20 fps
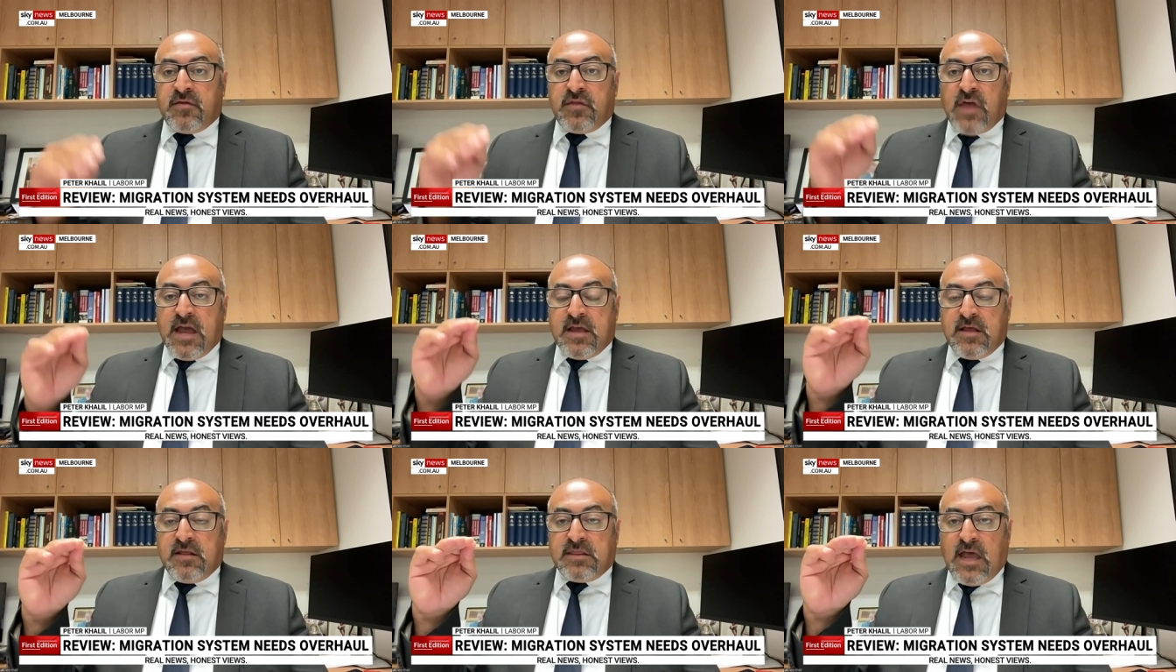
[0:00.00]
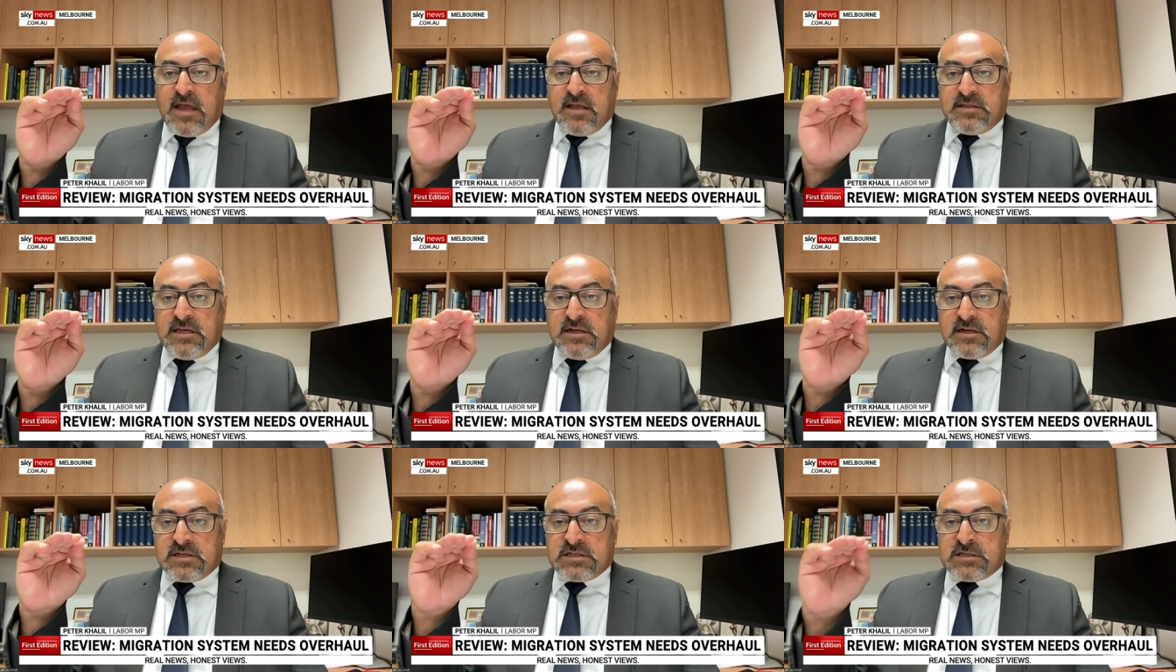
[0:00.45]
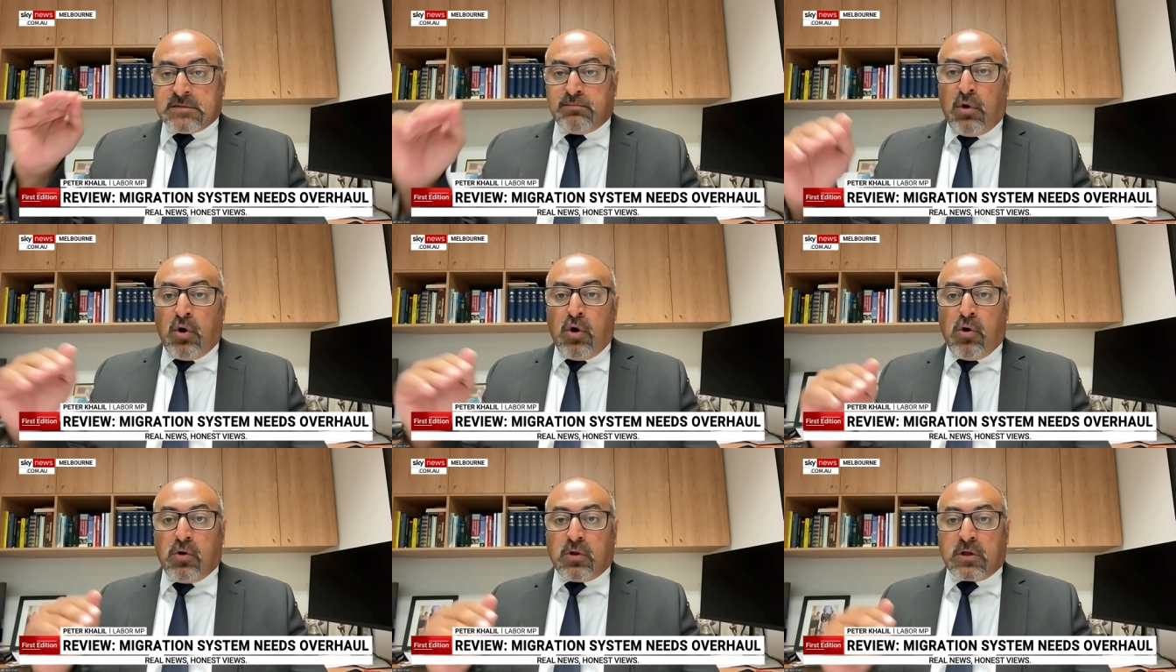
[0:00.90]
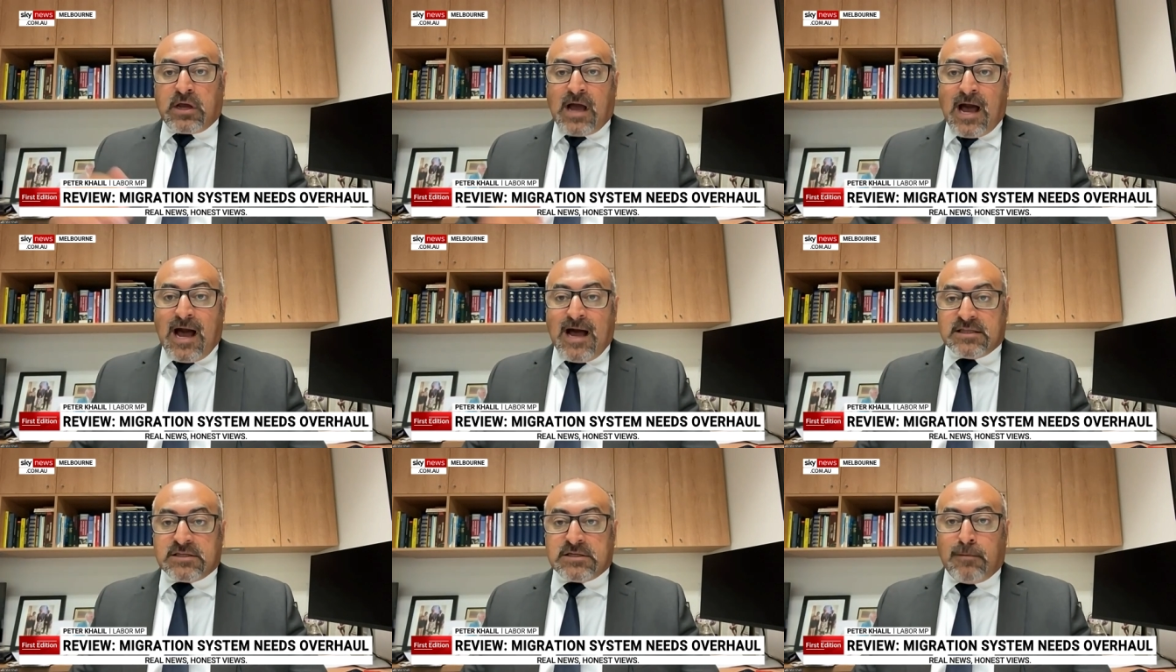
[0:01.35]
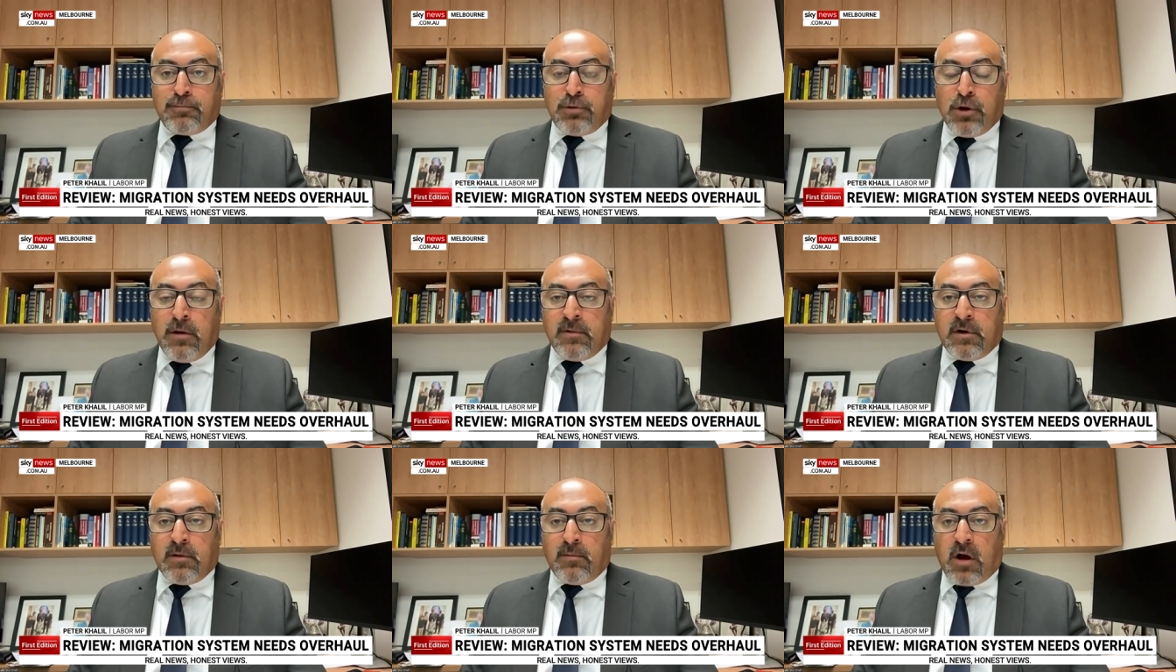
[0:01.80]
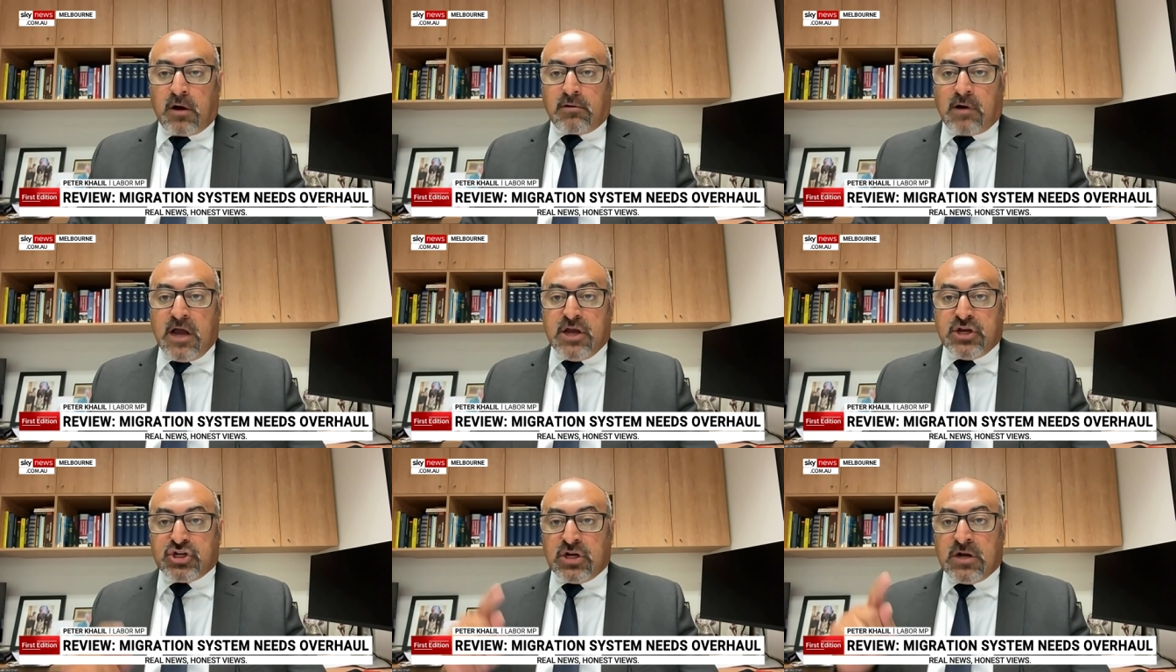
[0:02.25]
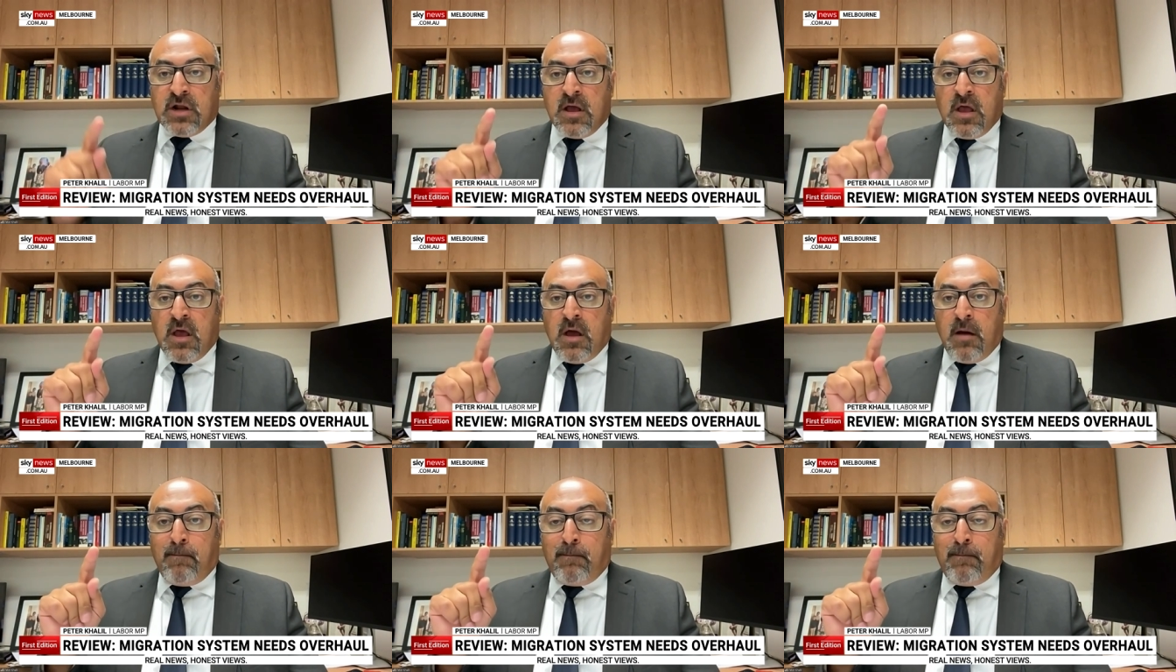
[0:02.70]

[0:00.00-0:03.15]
they they did a small cut to permanent migration